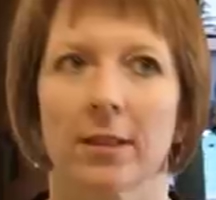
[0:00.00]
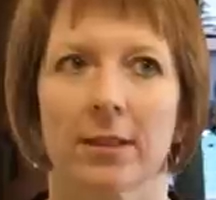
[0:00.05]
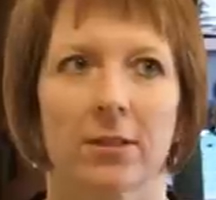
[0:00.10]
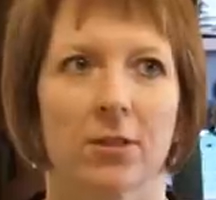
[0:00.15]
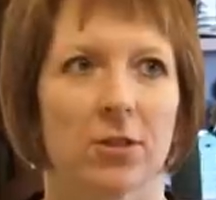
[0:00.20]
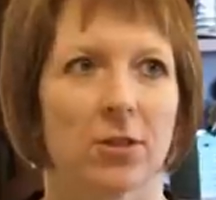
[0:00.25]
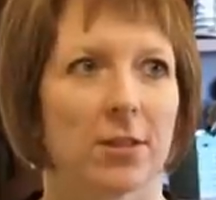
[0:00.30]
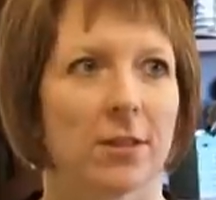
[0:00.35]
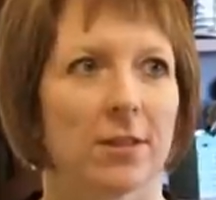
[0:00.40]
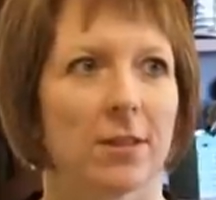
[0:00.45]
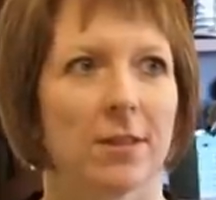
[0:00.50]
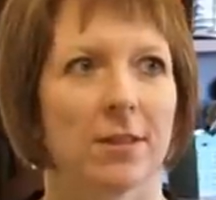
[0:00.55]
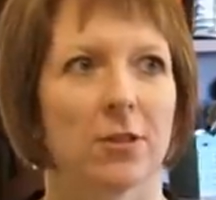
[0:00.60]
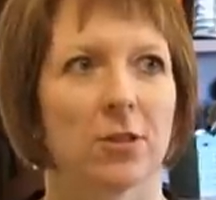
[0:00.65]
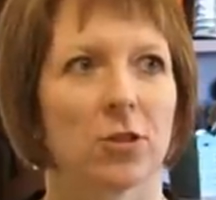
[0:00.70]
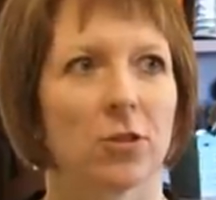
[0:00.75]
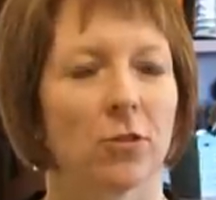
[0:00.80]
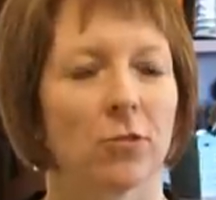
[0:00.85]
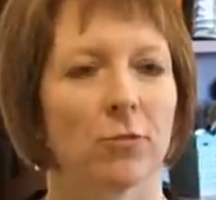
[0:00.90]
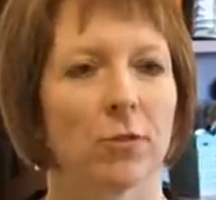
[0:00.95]
like to see the
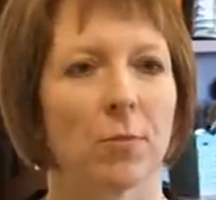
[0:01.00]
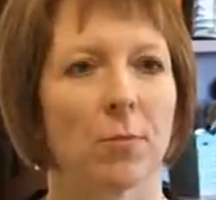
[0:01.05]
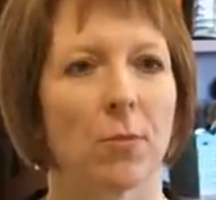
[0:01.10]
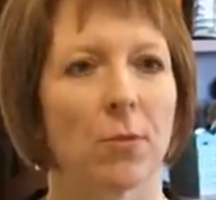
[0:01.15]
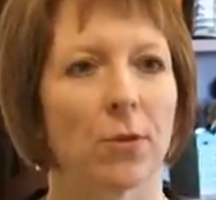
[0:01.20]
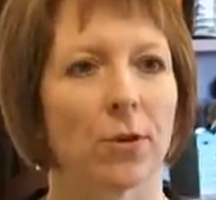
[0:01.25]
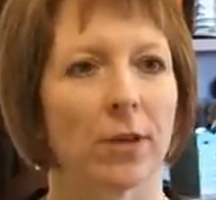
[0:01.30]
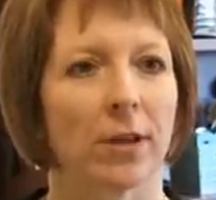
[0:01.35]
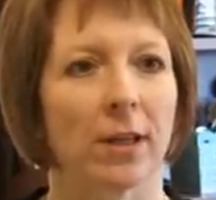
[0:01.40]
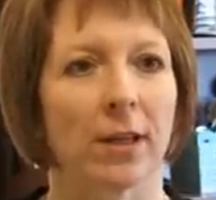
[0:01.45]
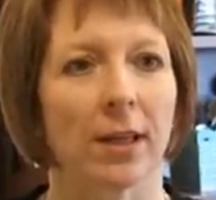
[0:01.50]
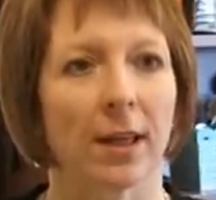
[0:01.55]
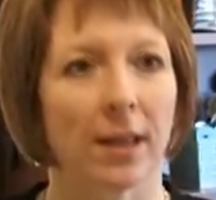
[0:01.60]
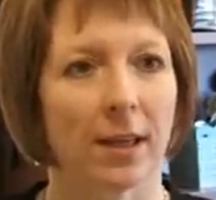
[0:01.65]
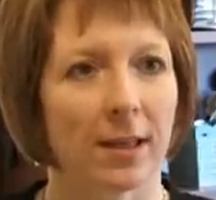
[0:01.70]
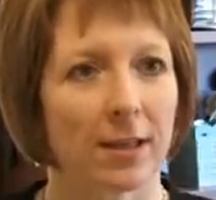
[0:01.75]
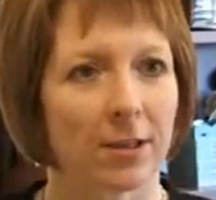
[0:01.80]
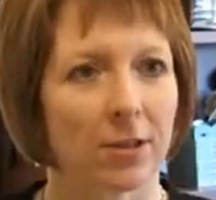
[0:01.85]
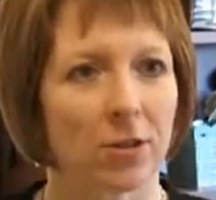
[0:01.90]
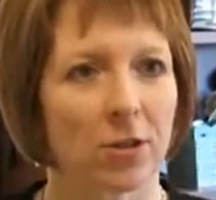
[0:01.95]
children more
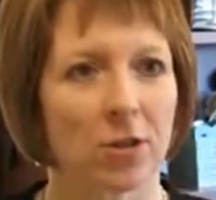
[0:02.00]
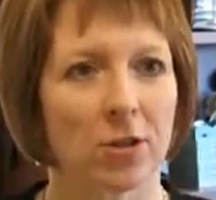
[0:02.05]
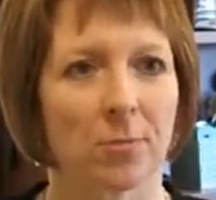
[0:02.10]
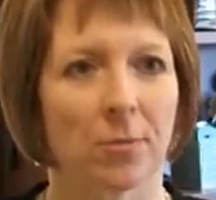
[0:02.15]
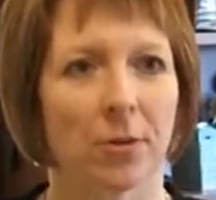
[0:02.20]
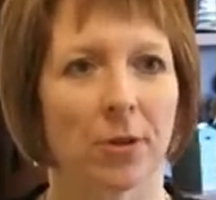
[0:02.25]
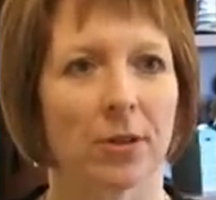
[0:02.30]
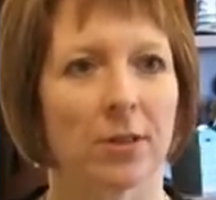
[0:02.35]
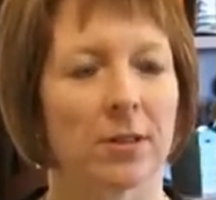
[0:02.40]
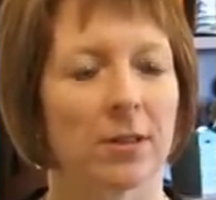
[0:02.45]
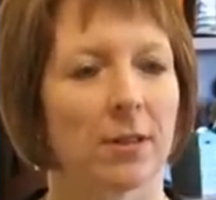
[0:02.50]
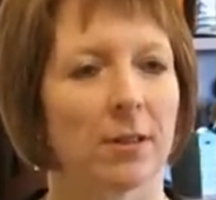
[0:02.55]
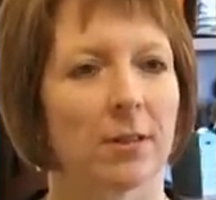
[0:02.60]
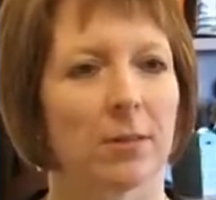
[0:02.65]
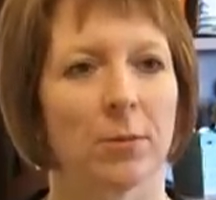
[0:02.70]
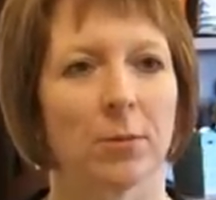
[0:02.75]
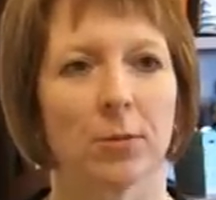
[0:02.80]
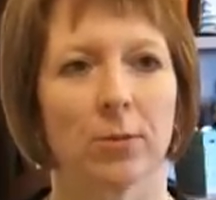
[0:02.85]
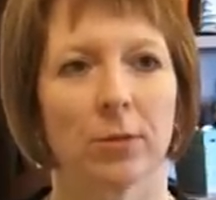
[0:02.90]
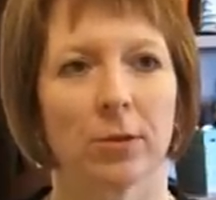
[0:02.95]
engaged, more excited
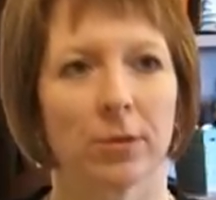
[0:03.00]
about